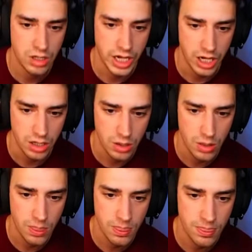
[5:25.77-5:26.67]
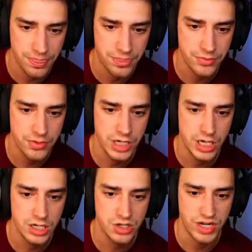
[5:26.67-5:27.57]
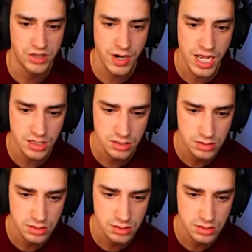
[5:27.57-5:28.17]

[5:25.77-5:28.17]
Okay. Through here, don't hit the rock.